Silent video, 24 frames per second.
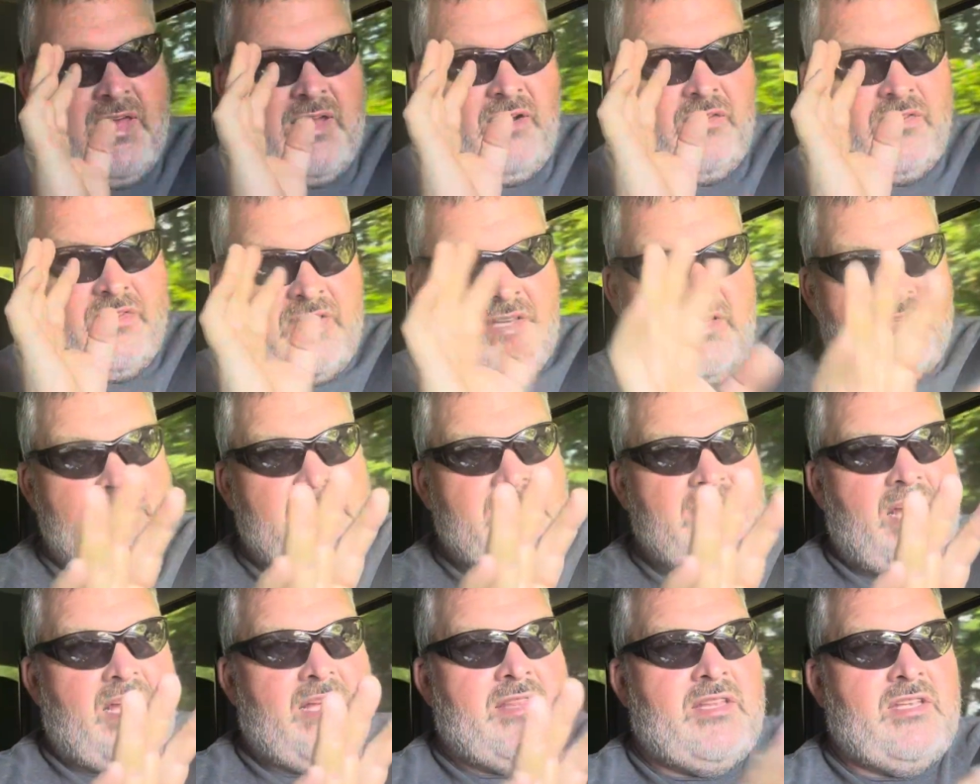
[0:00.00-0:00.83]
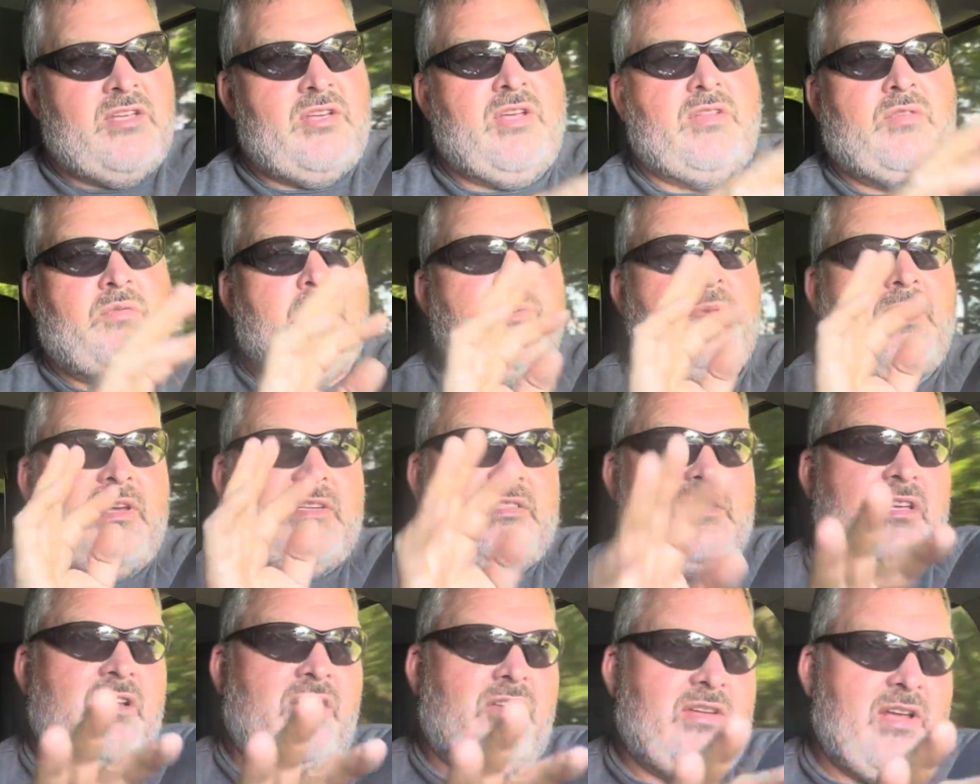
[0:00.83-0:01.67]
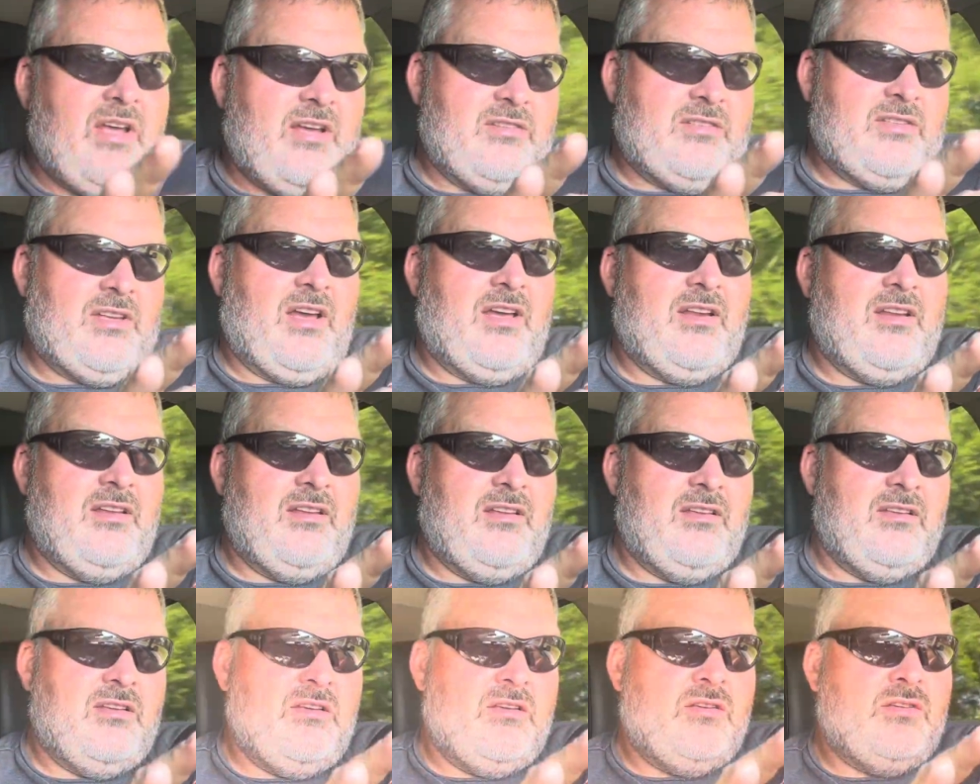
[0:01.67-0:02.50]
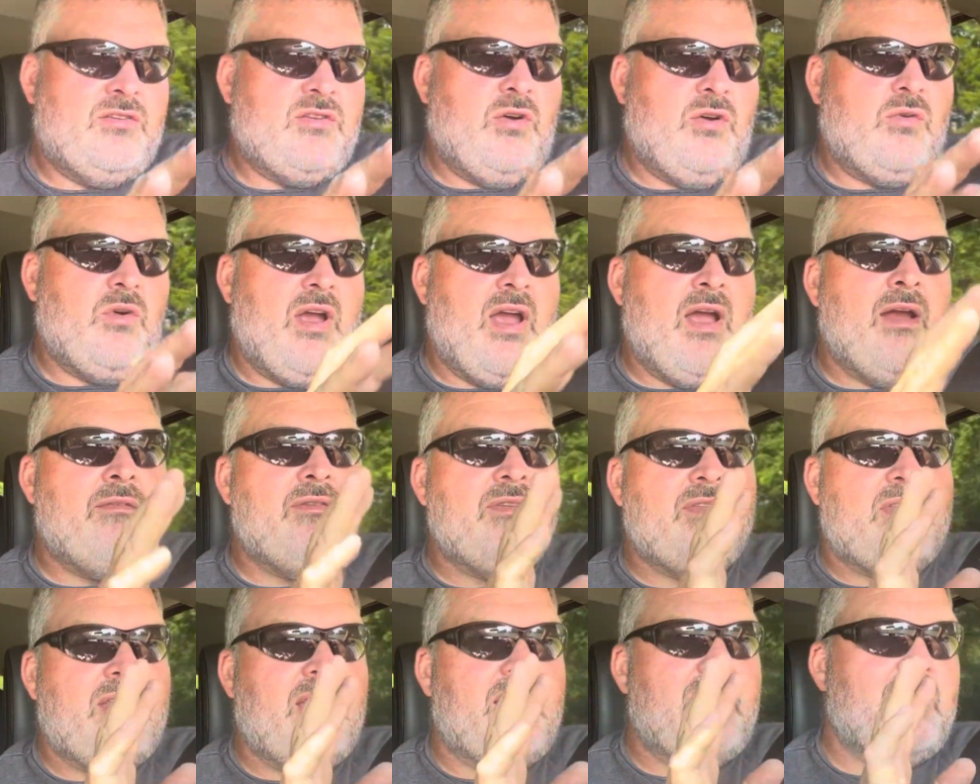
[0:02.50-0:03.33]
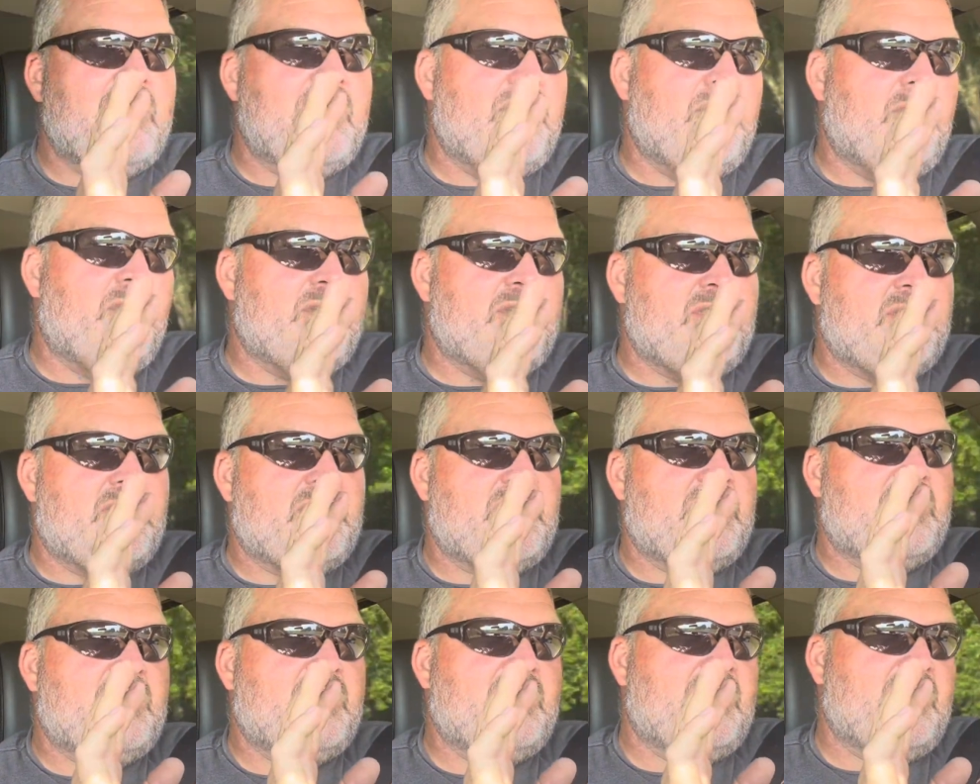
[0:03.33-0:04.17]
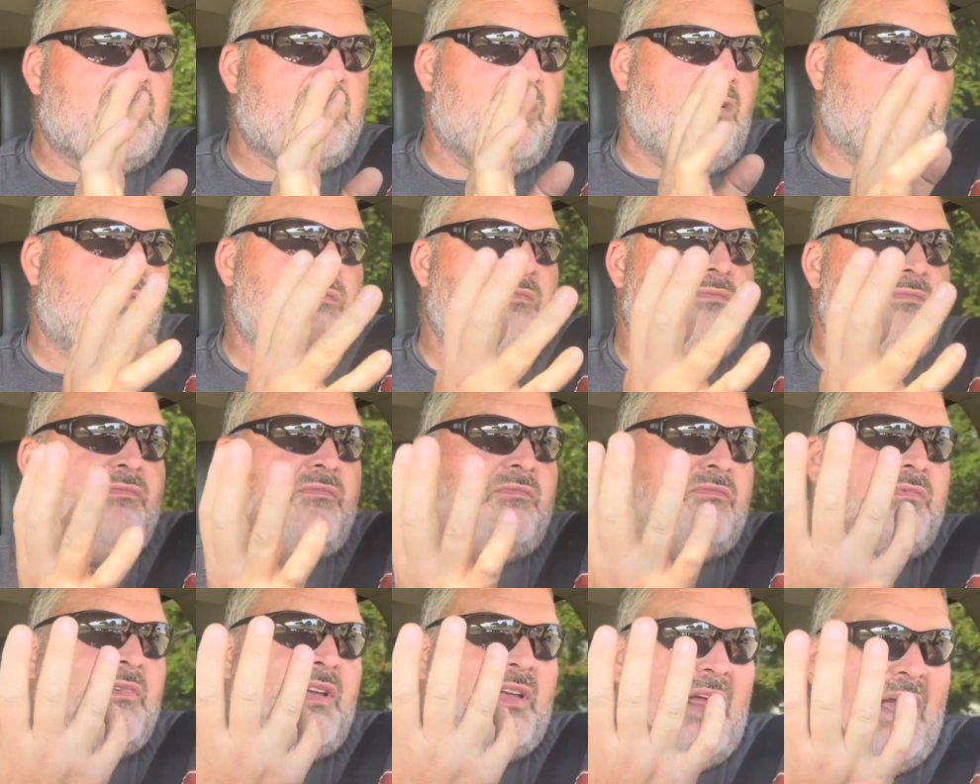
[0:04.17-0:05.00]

on the inside, then you have to replace that on the outside. So everything, it